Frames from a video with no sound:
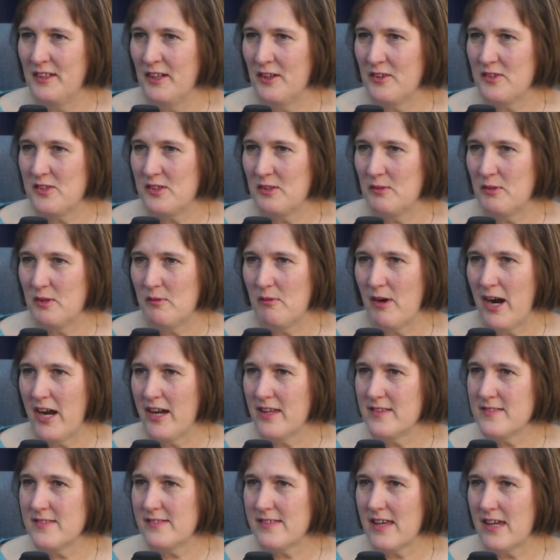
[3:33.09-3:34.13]
She would
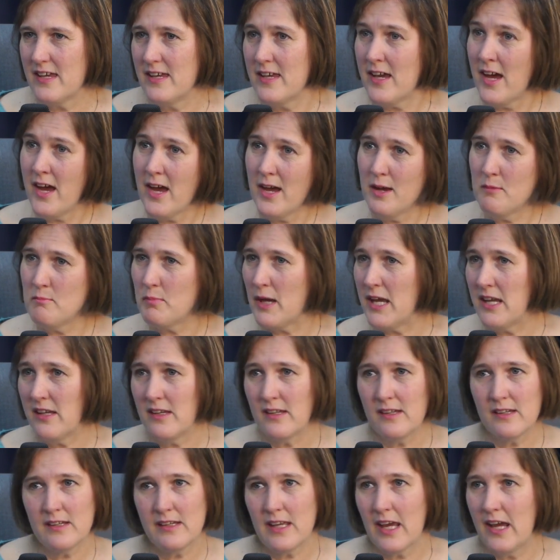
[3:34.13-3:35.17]
write and say, yeah, I'm
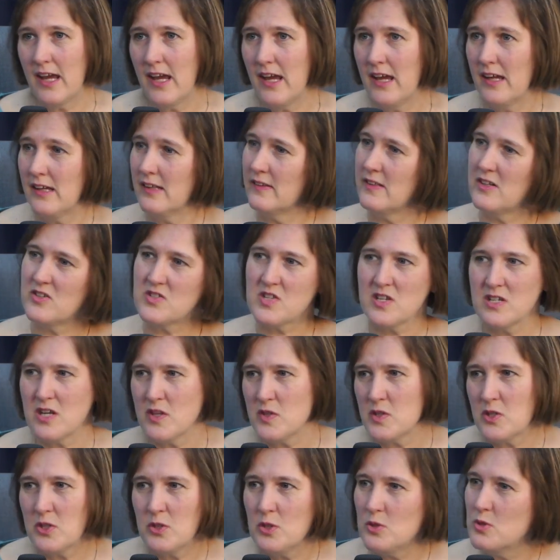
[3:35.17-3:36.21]
baking a cake and there's
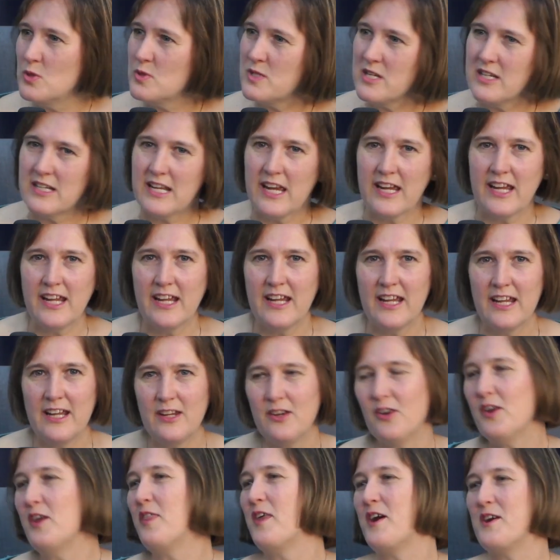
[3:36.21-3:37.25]
another coup today,
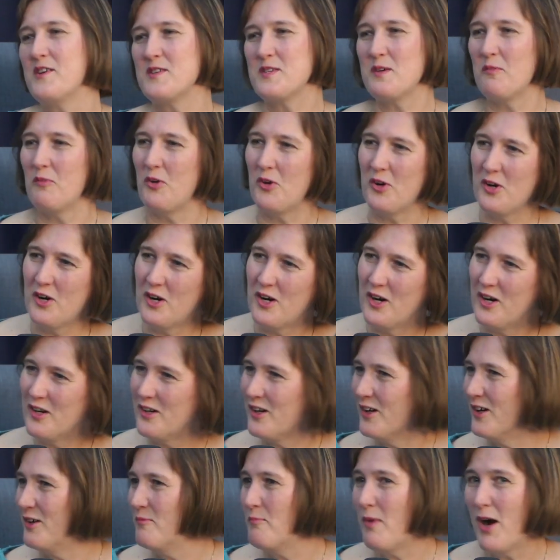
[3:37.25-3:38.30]
or there's a war
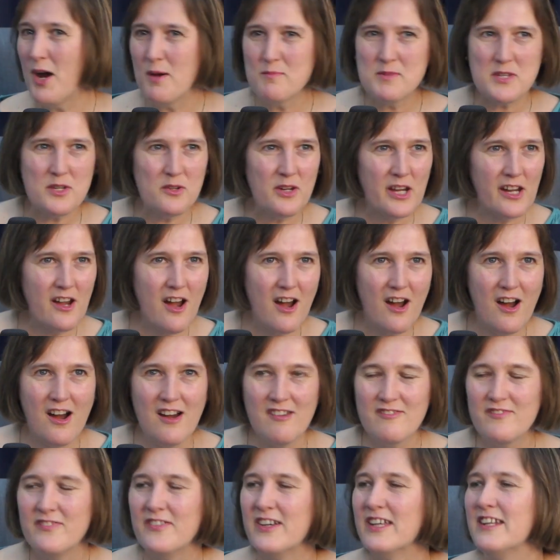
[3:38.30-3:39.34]
or bombs going
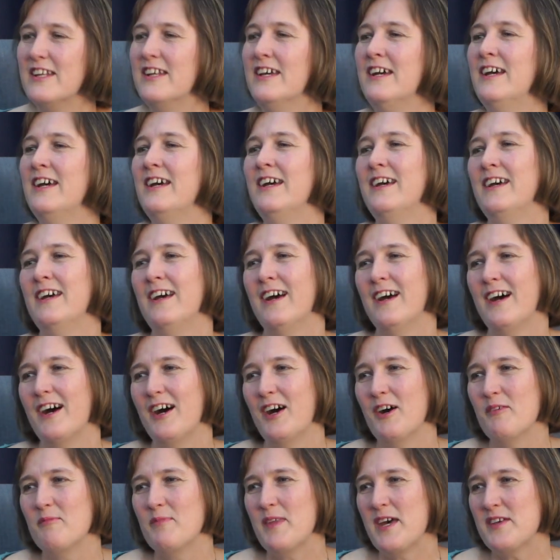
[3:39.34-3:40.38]
off. And
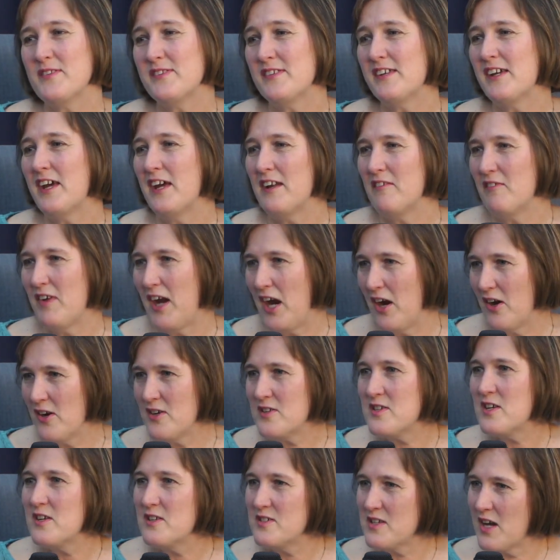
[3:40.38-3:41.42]
that's the kind of
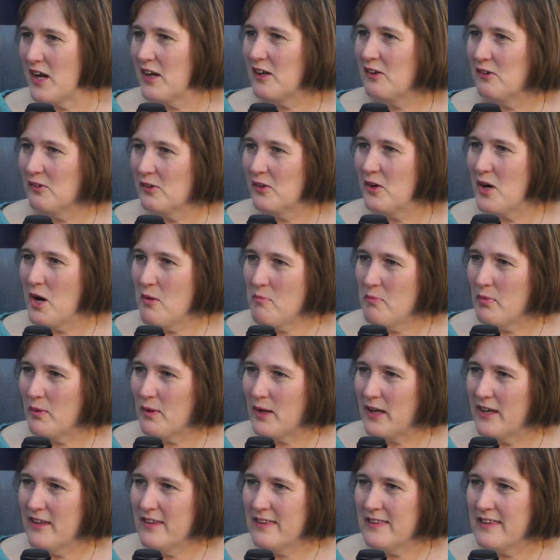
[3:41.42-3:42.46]
heritage I grew up
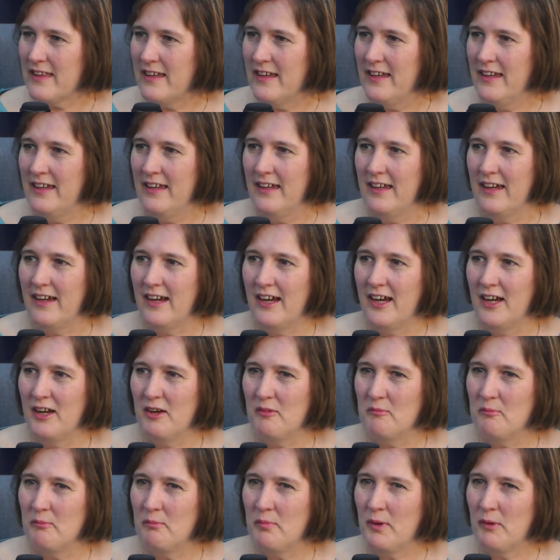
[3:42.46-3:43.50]
with.
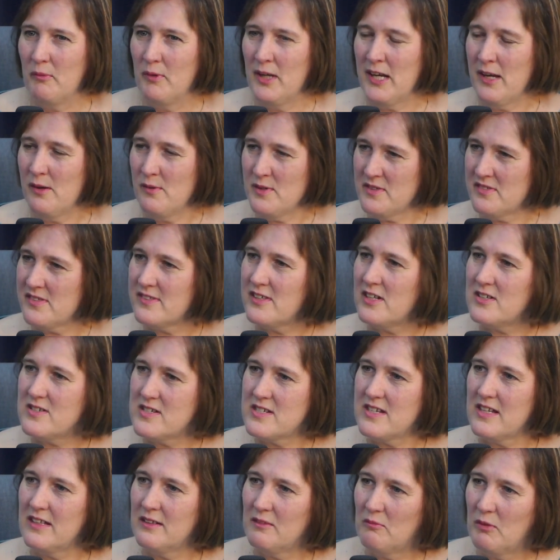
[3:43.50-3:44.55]
But when I was
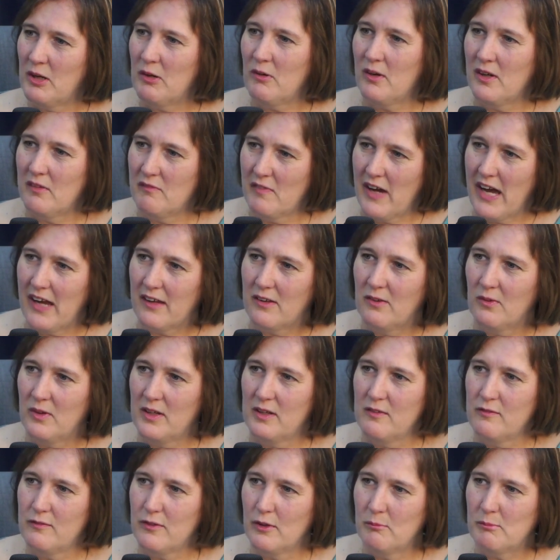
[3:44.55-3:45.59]
13 and we were
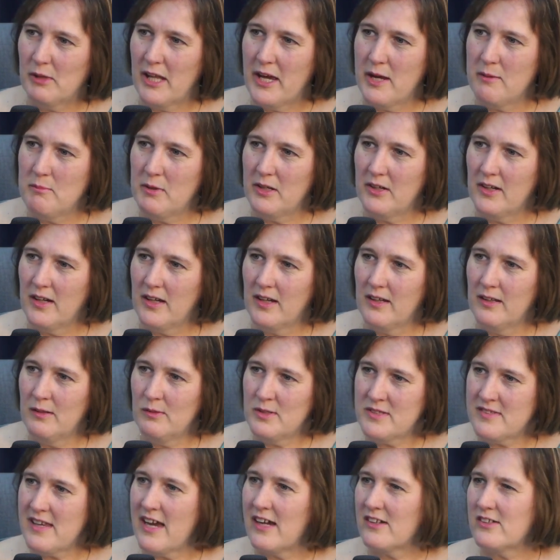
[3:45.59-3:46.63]
evacuated from Liberia, it
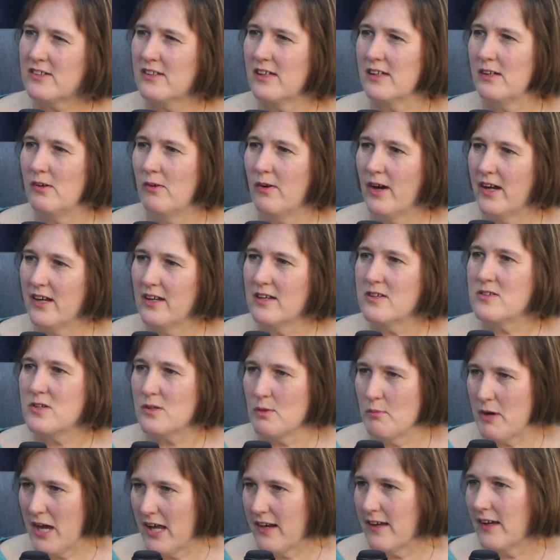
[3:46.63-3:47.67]
was actually quite a
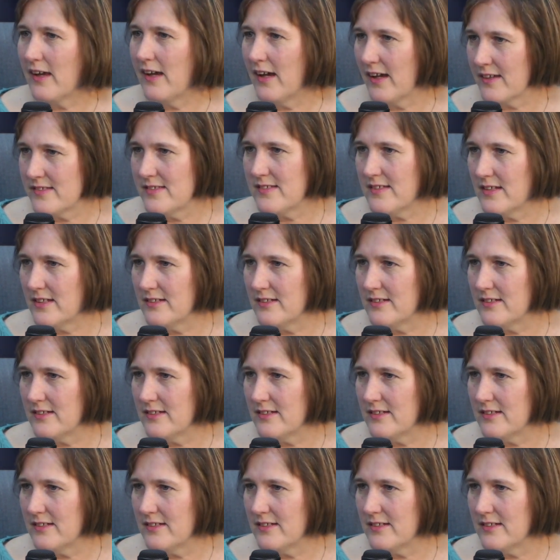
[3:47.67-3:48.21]
traumatic exit.